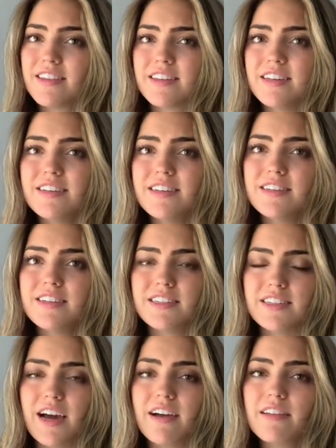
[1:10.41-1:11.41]
This is
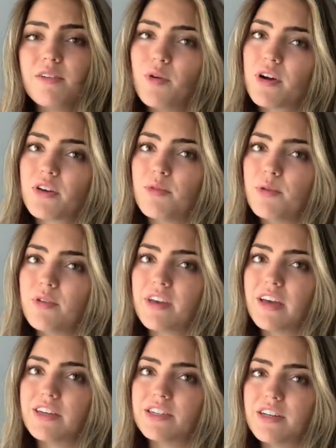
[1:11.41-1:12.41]
exactly what
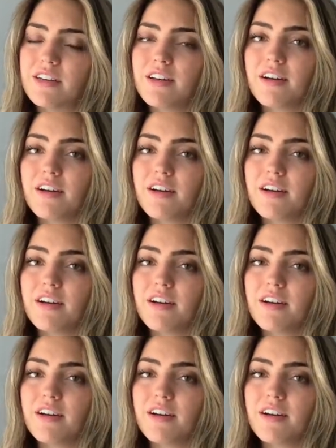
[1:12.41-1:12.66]
communication